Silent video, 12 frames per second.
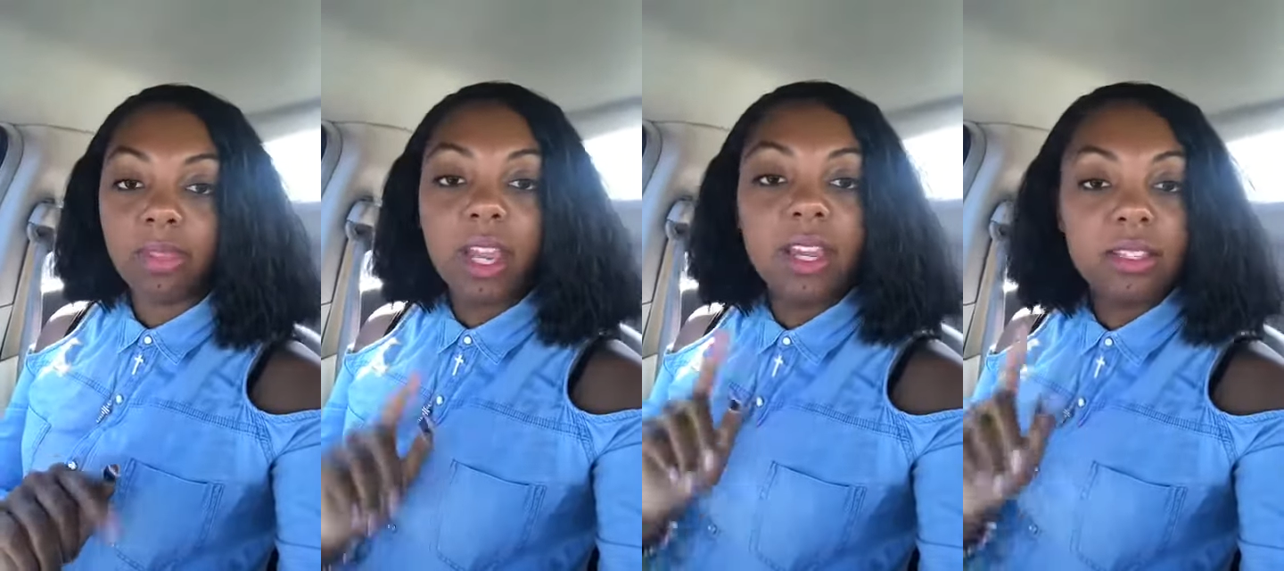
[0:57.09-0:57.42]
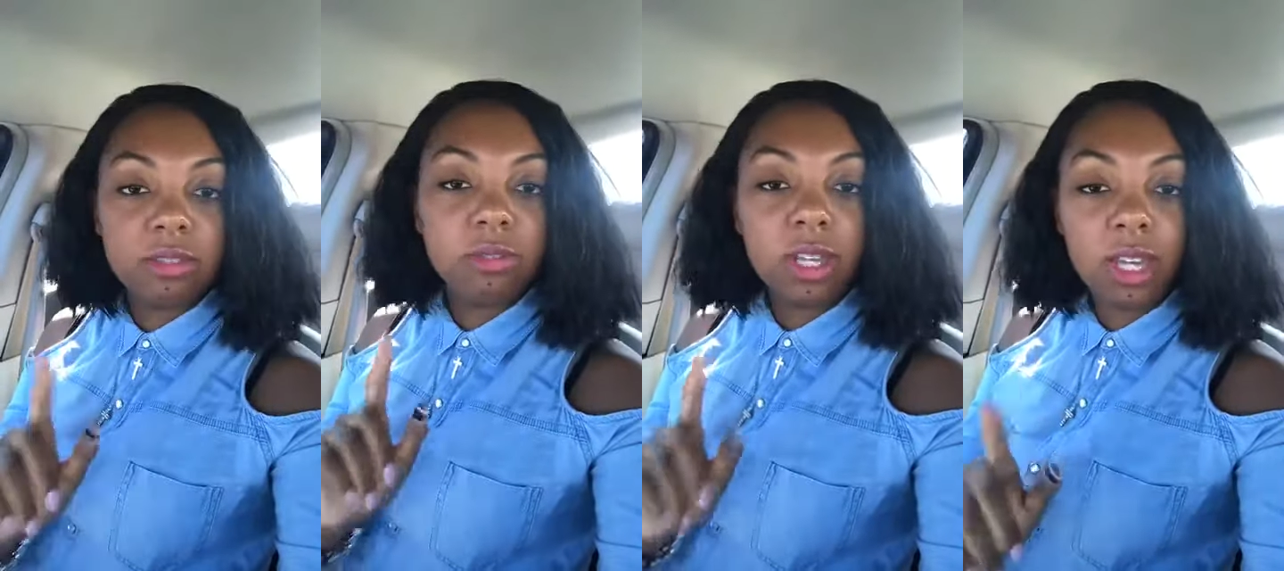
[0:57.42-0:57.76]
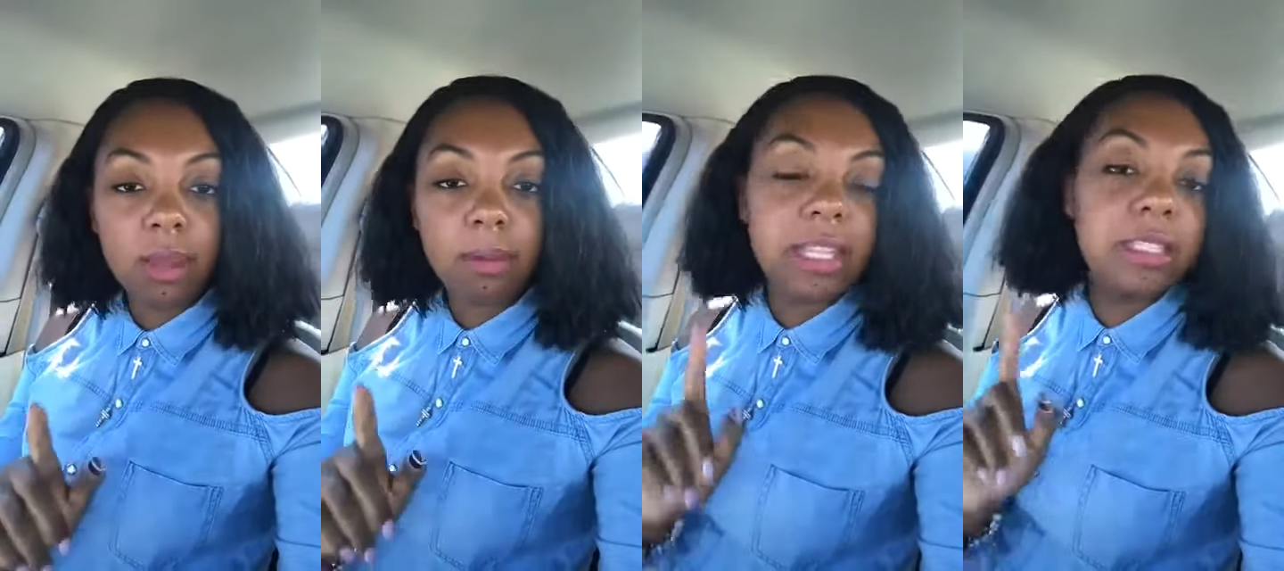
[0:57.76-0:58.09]
is
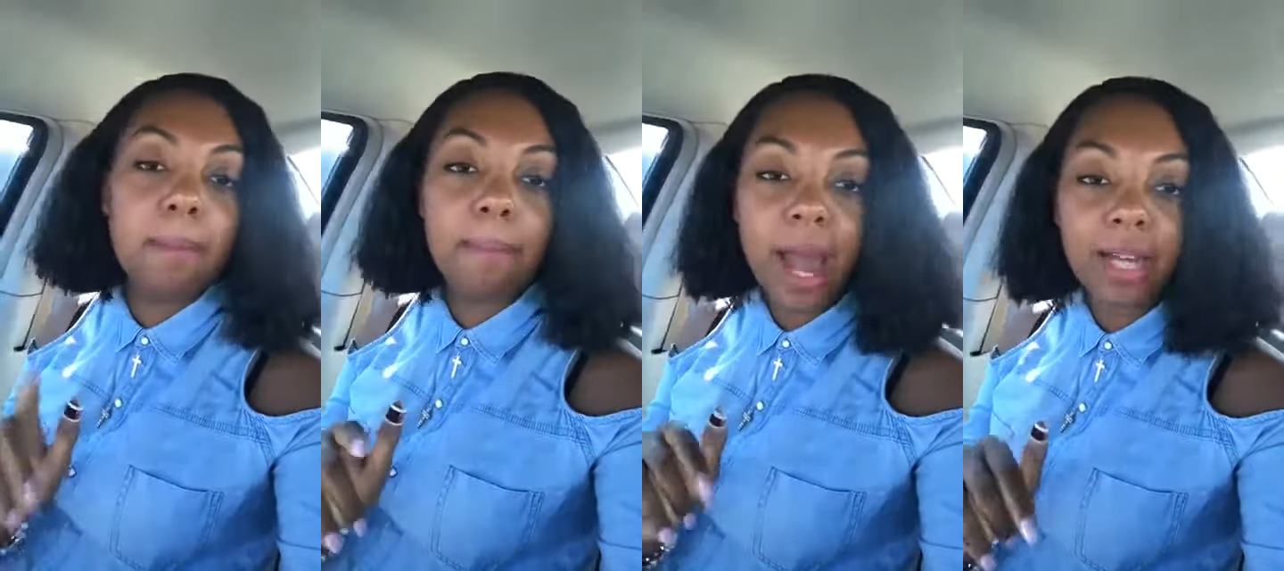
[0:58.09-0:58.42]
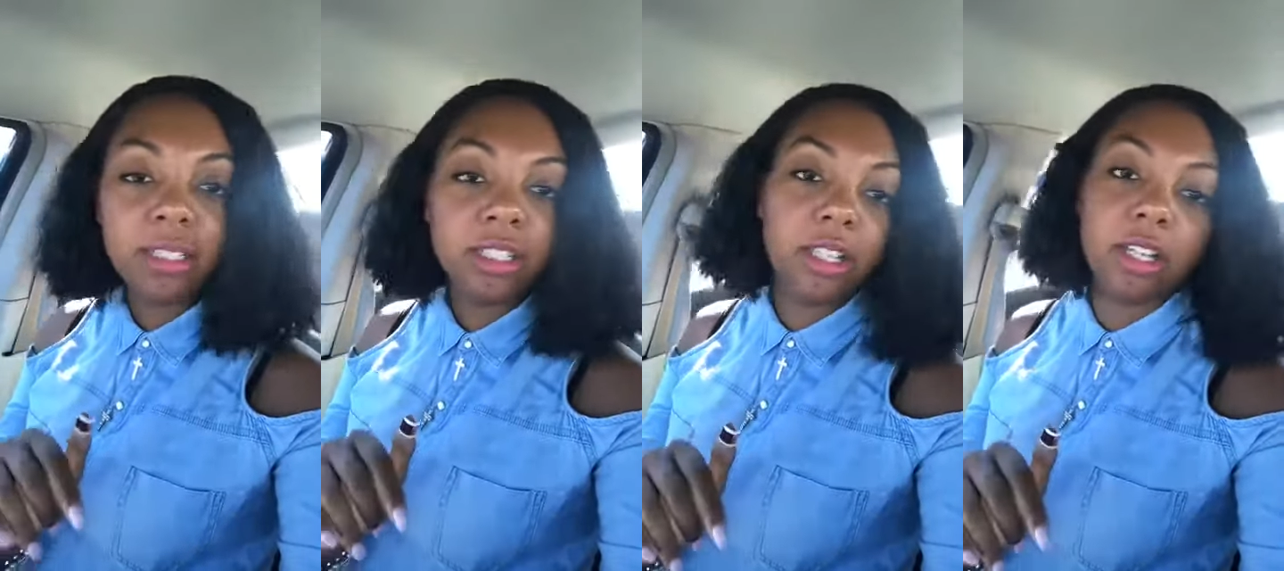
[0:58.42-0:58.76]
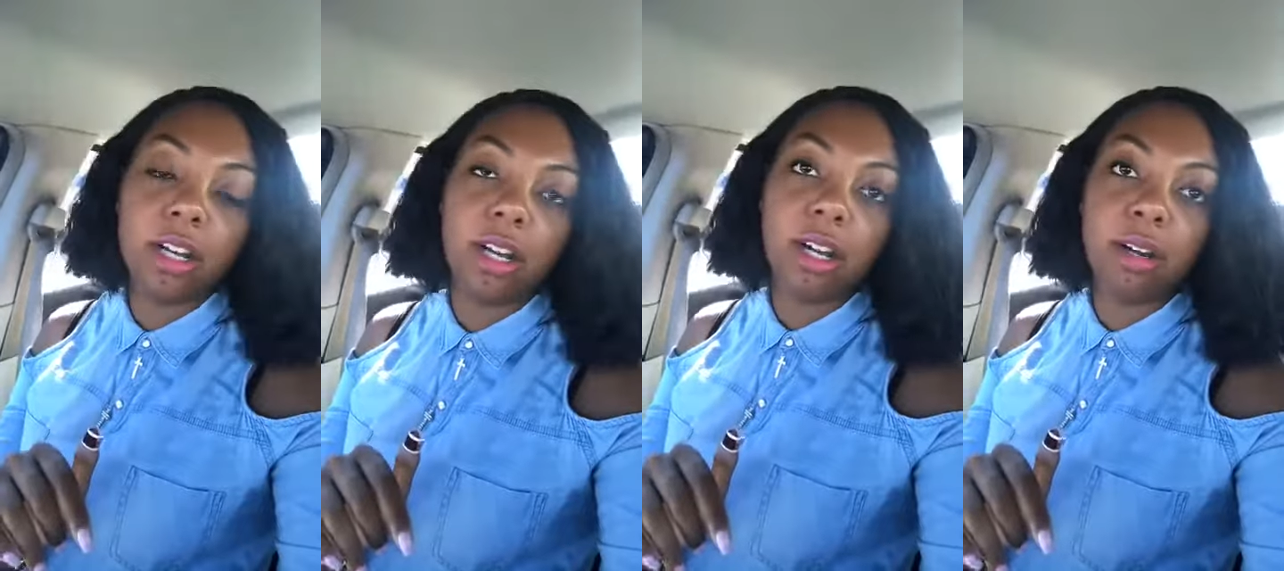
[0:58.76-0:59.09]
to monitor
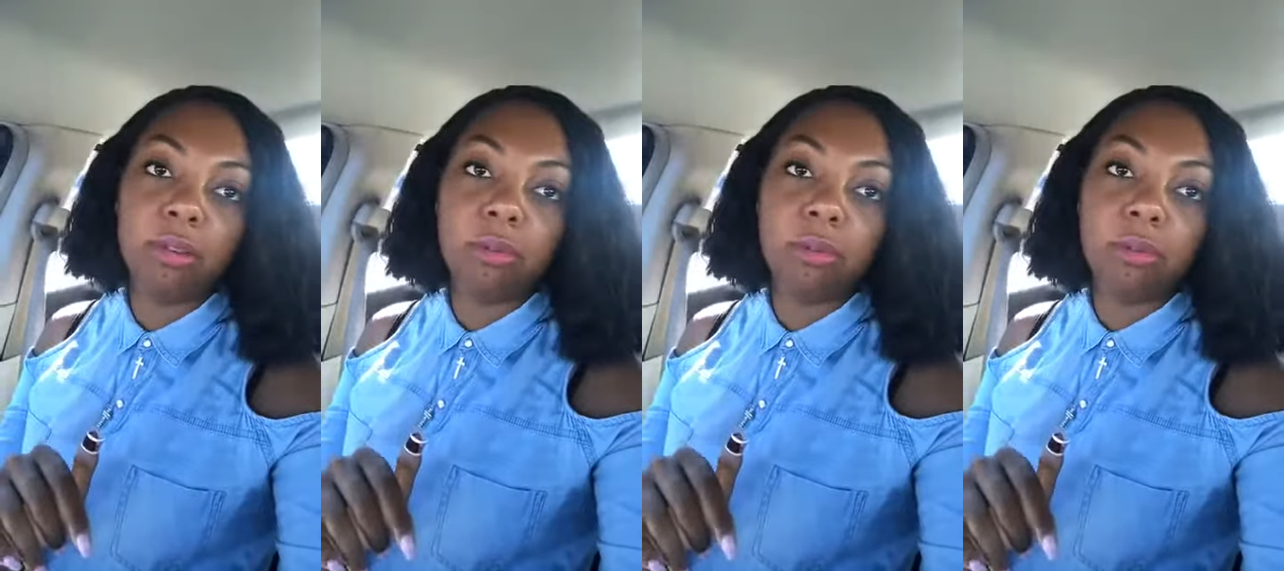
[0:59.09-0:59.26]
your